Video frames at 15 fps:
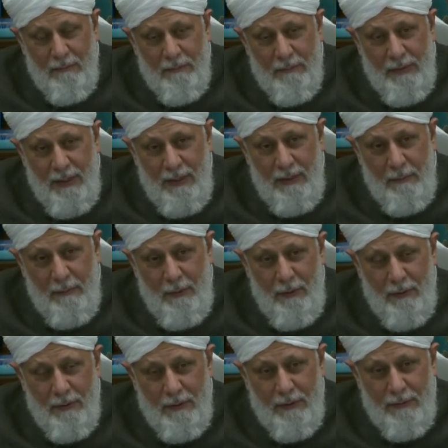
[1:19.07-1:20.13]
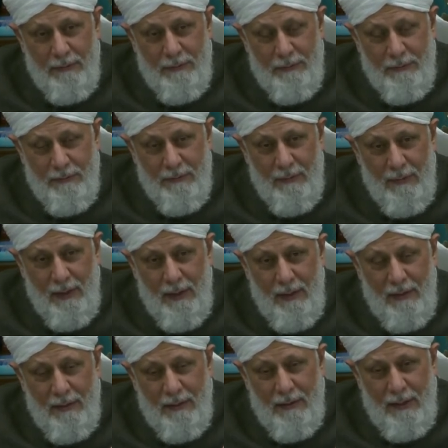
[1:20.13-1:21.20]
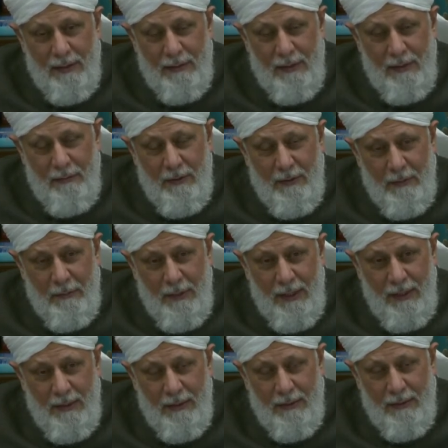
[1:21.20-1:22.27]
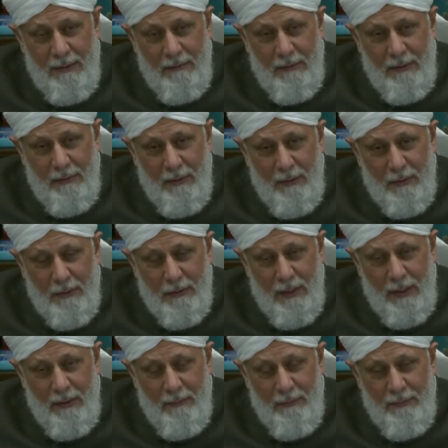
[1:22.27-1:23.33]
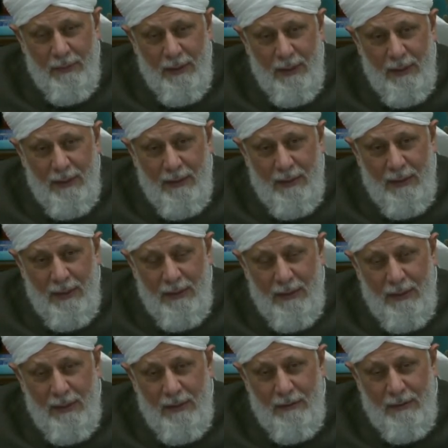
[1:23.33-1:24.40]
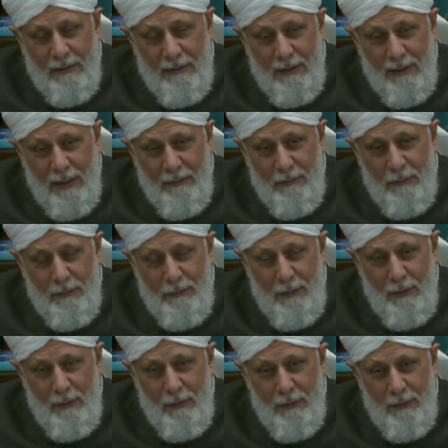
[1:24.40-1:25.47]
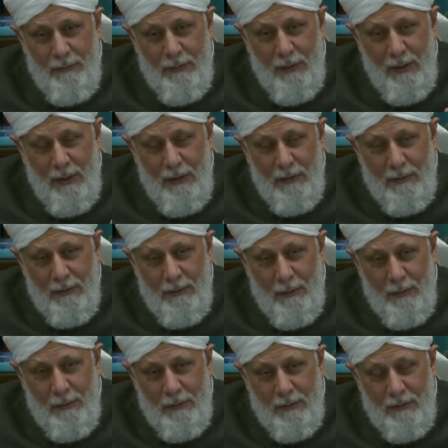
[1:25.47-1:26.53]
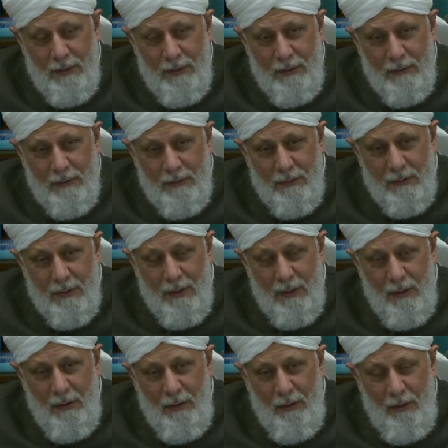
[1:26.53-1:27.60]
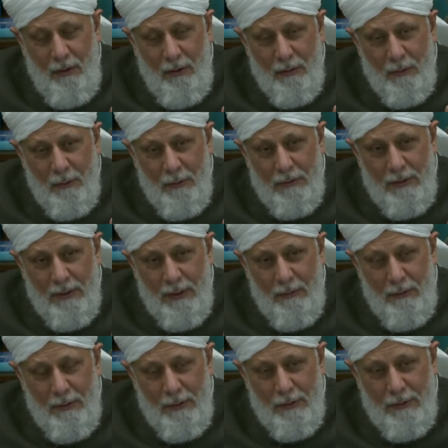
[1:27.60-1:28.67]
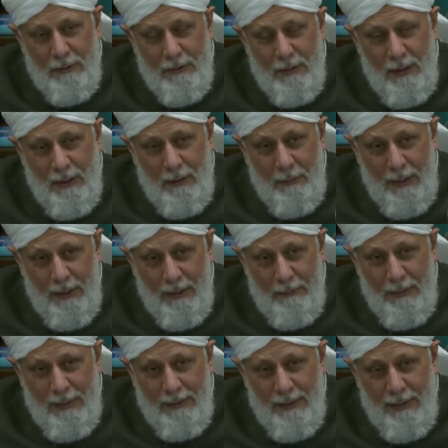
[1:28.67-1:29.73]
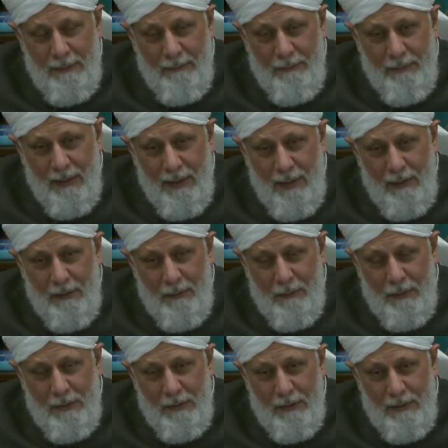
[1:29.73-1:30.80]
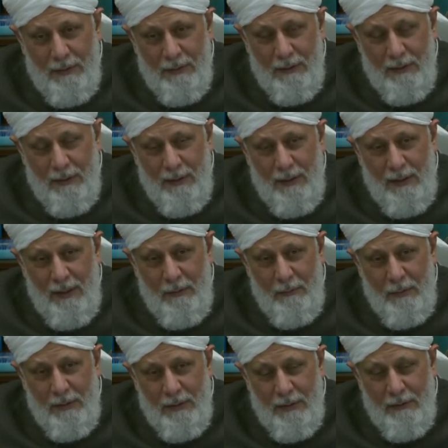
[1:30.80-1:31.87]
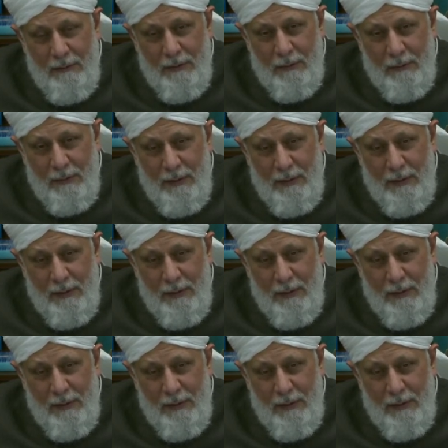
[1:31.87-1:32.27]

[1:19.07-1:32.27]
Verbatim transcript: filled the bond that they will remain in Wakf now scheme, then they have to follow those things or rules and regulations and abide by them which have been given to